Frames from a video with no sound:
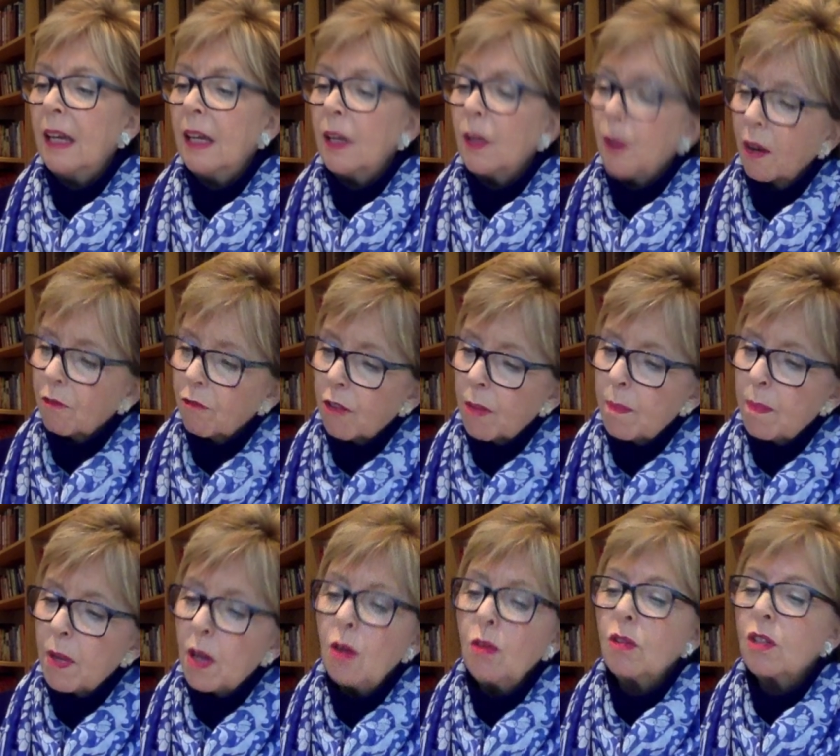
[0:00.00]
You have
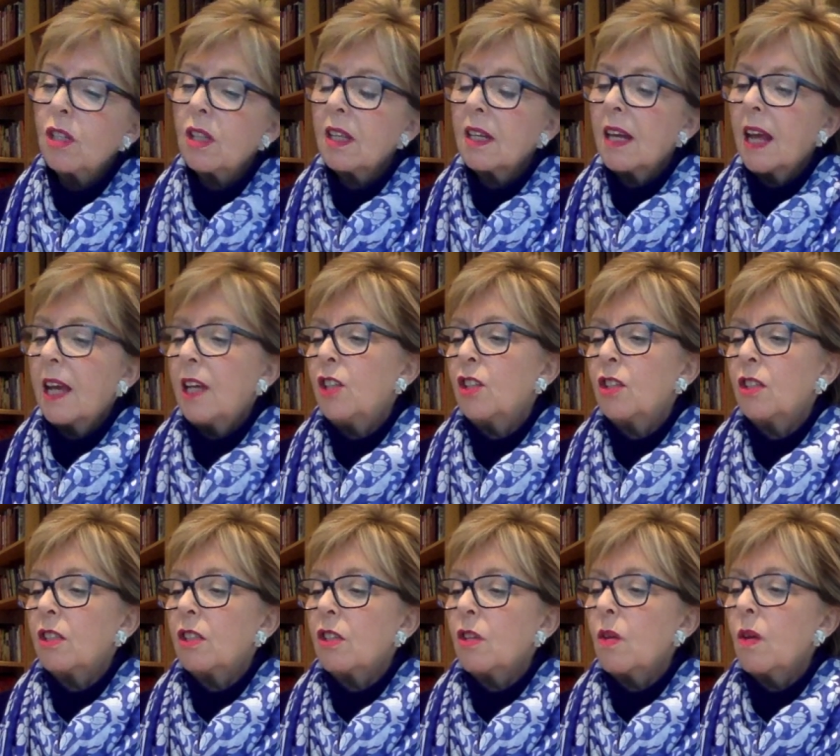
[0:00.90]
rebuked the
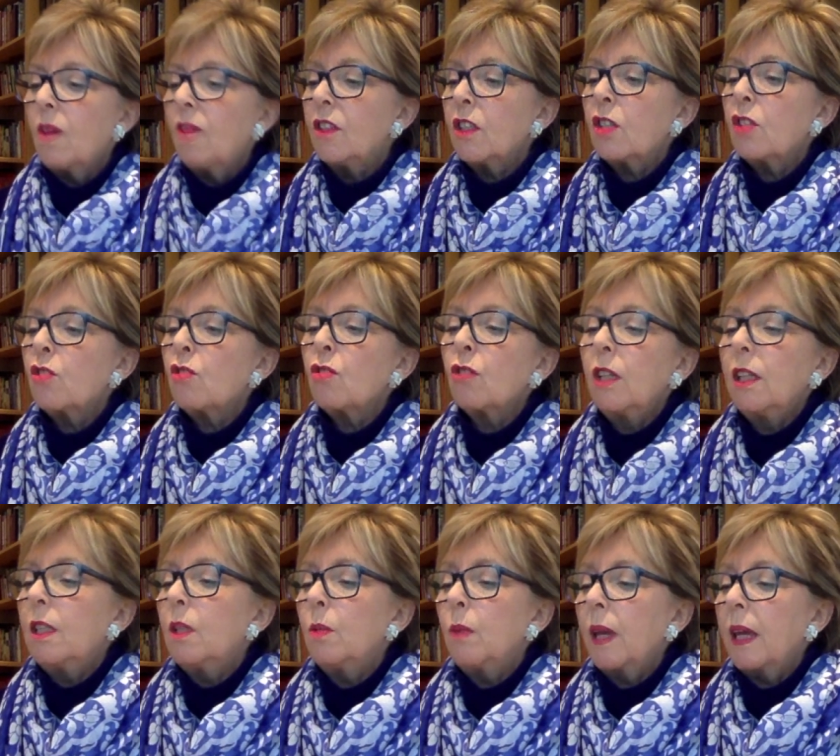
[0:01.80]
nations. You have
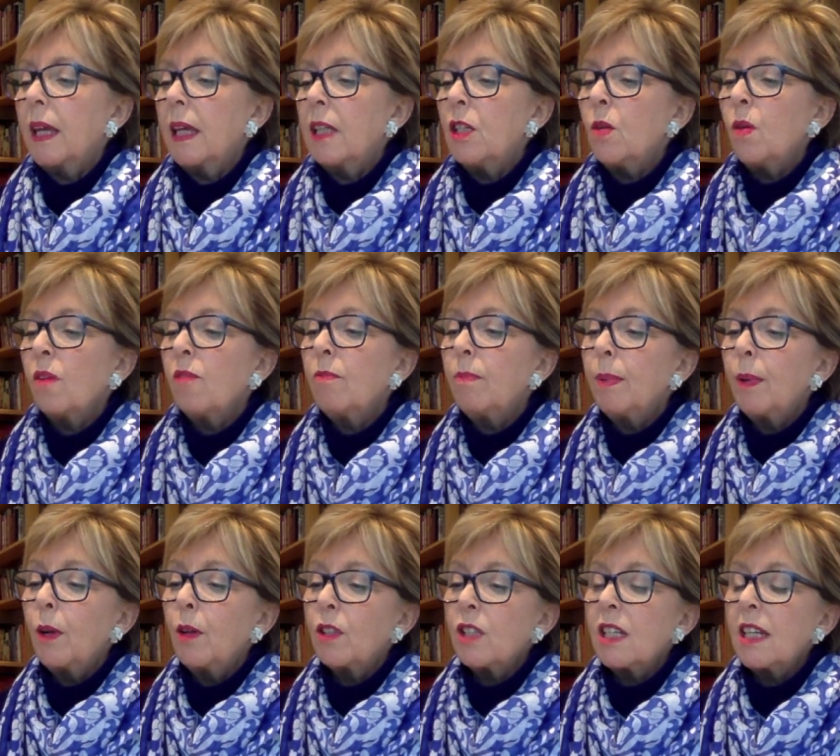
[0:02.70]
destroyed the wicked. You have
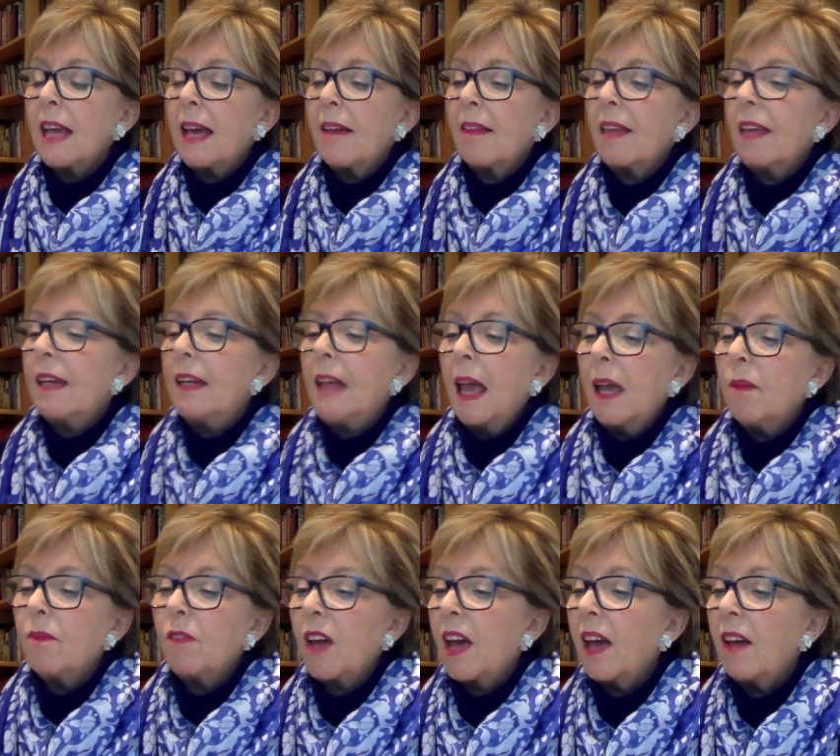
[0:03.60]
blotted out their
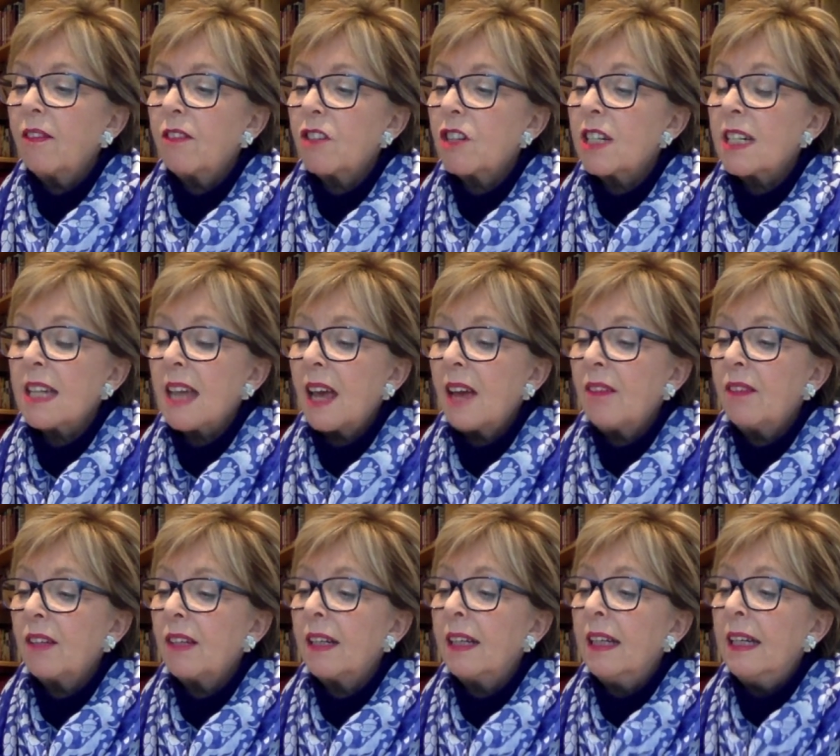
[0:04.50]
name for ever and
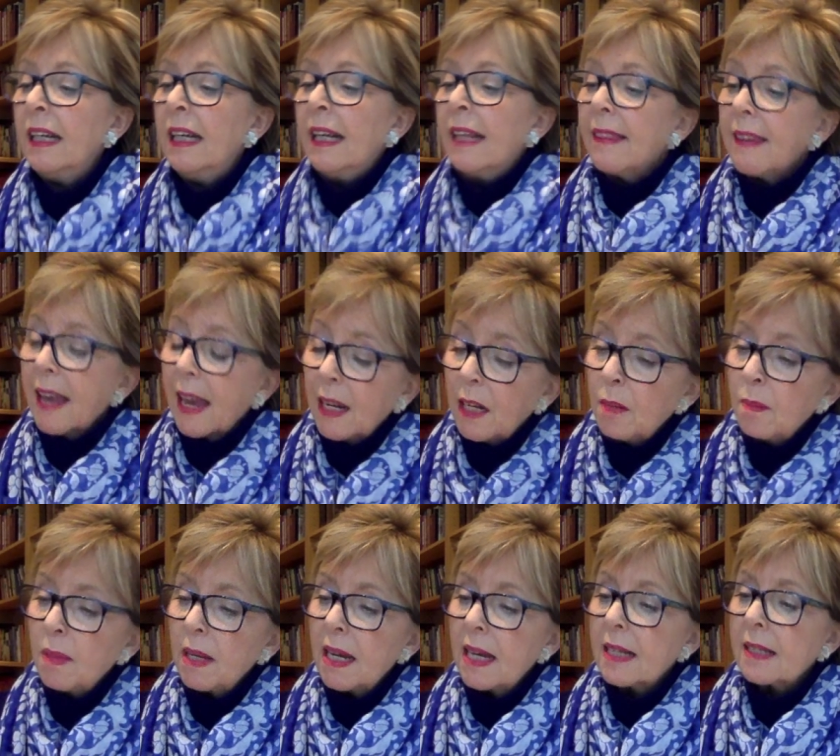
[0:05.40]
ever. The
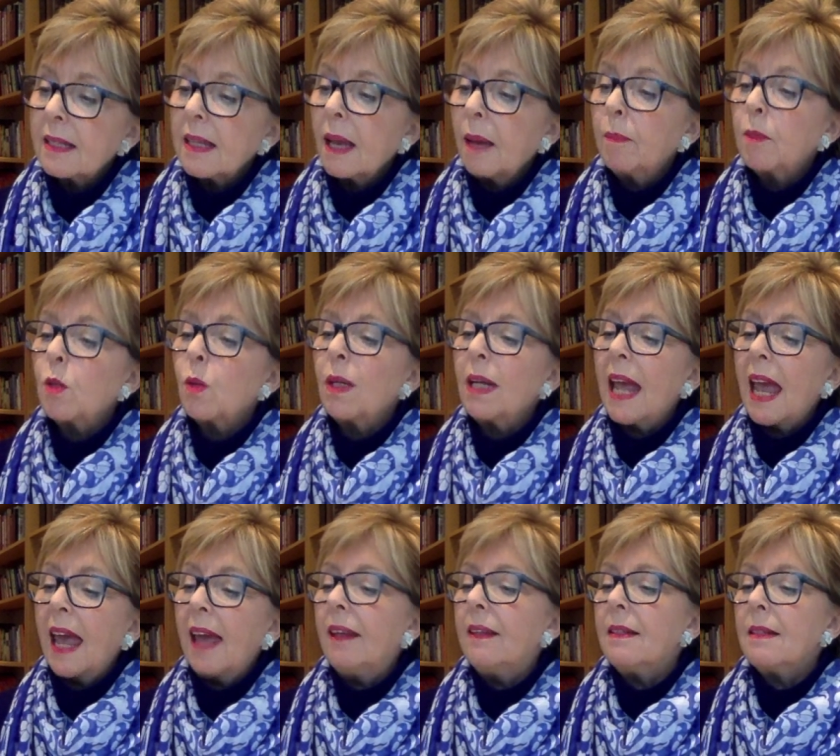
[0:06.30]
enemy has come to an
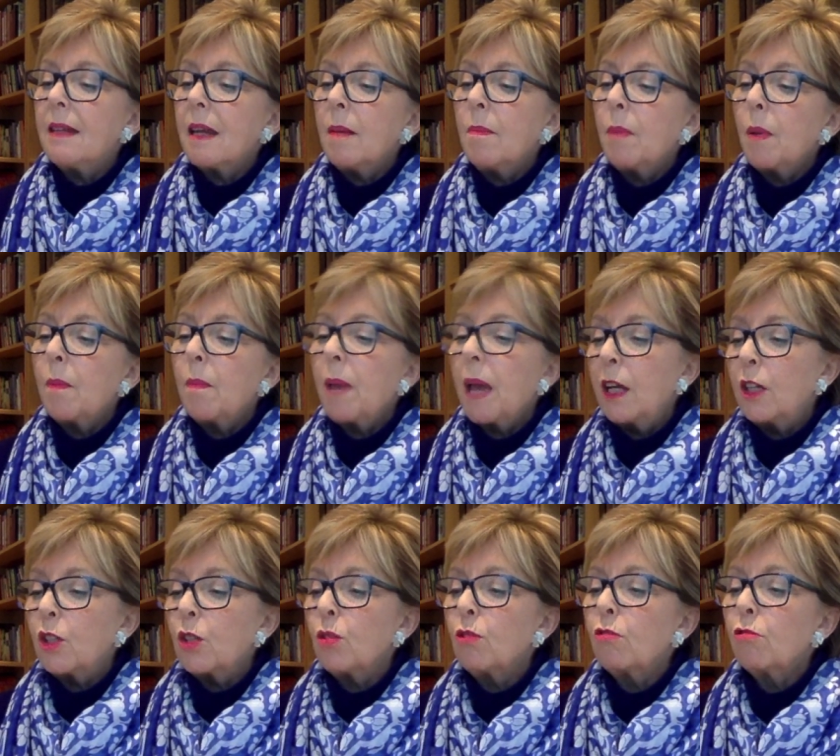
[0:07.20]
end in
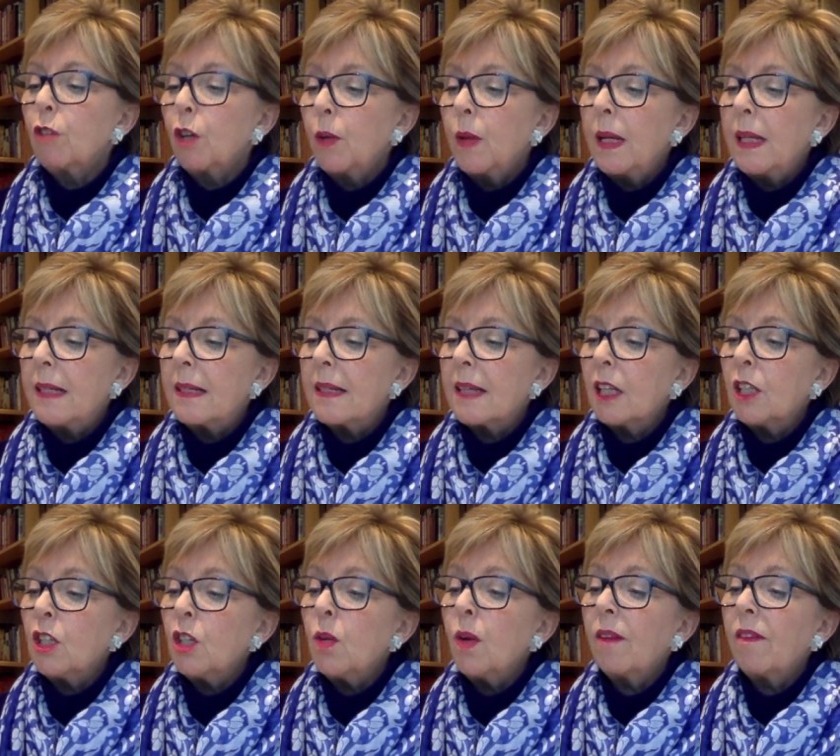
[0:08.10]
perpetual ruins,
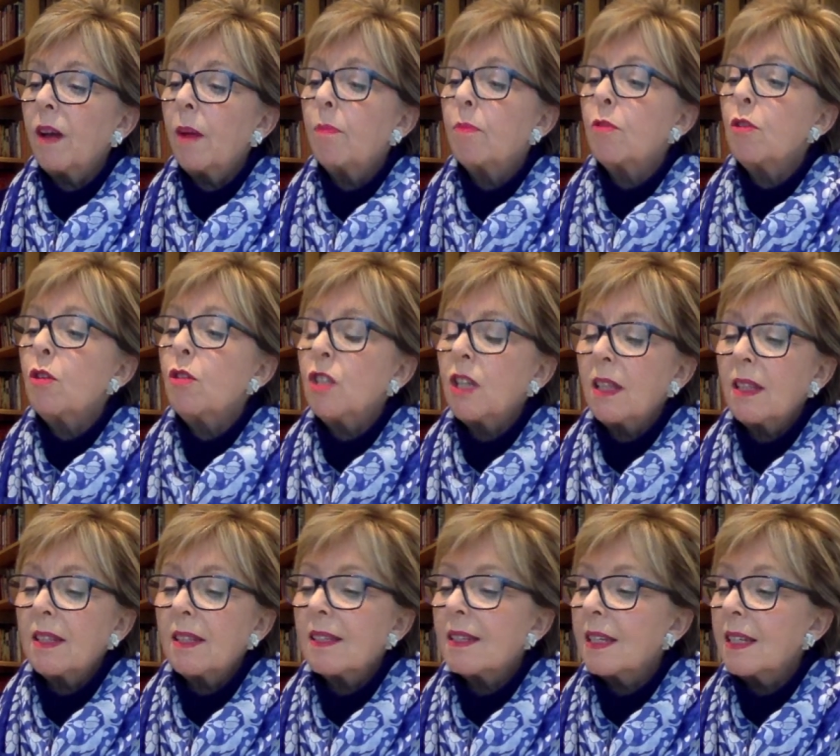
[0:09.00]
and you have uprooted
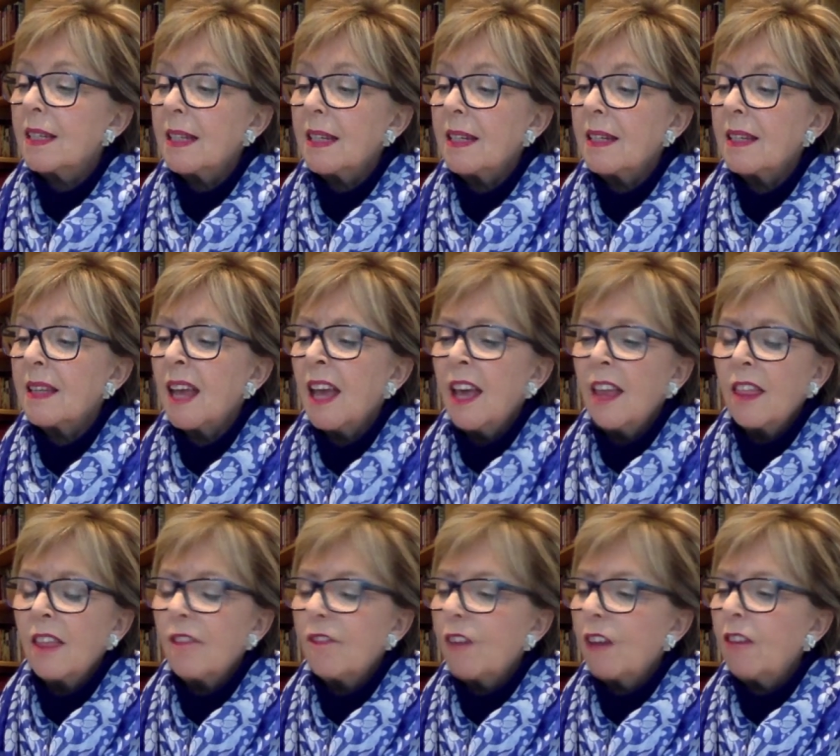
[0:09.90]
the cities.
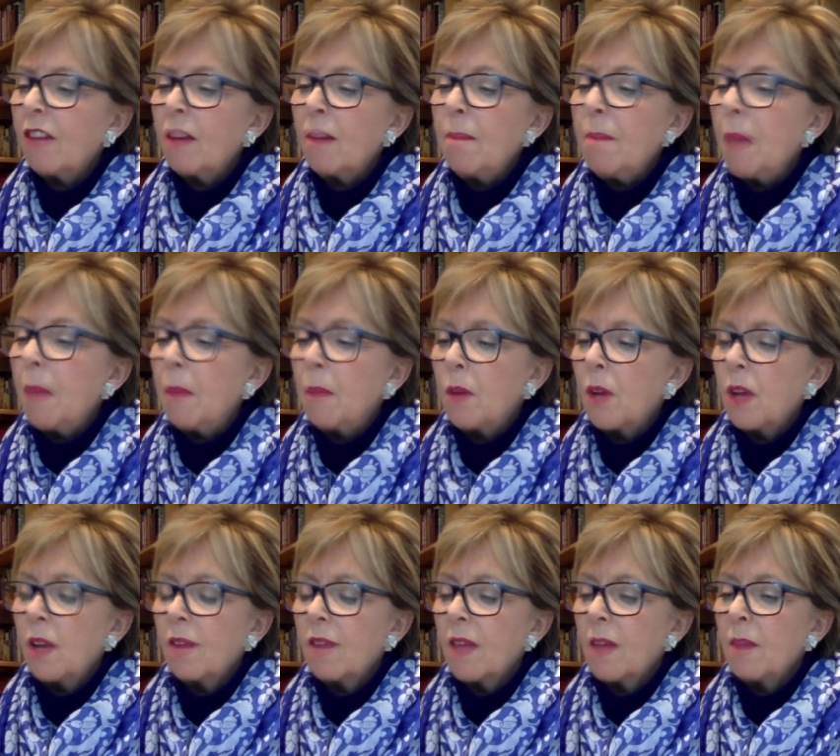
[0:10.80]
The very memory
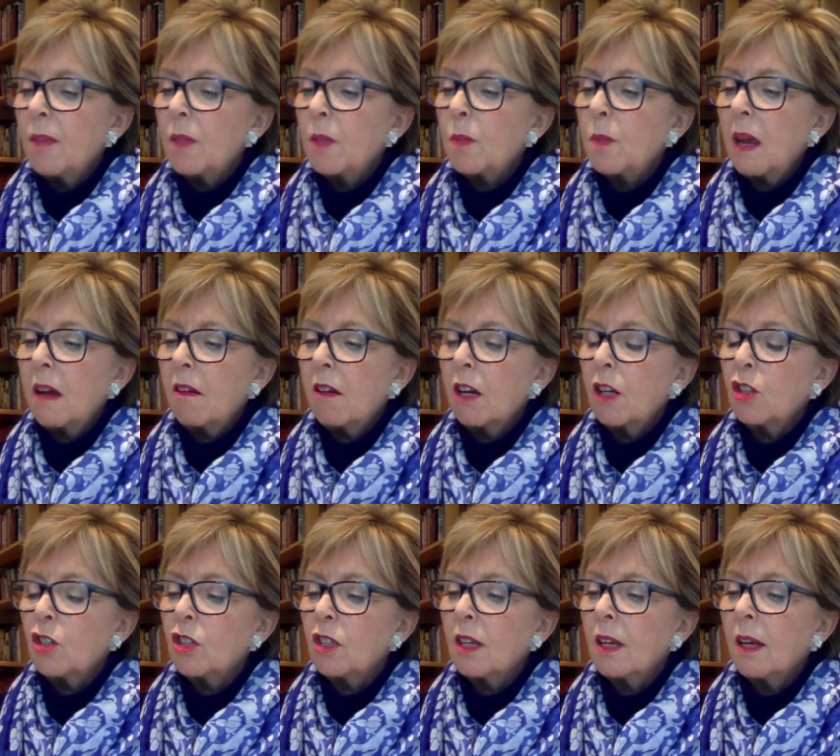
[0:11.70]
of them has
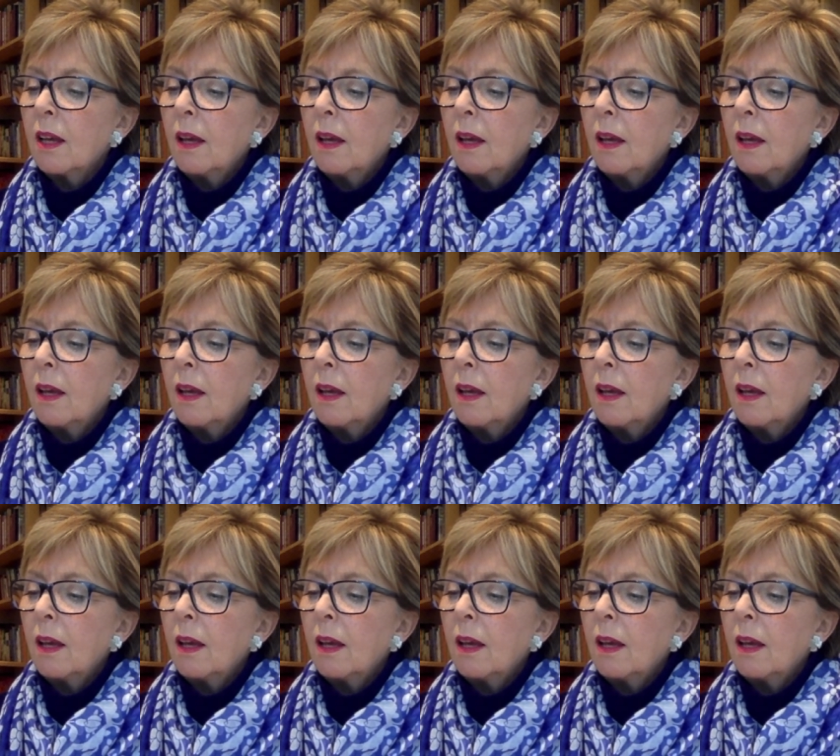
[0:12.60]
perished.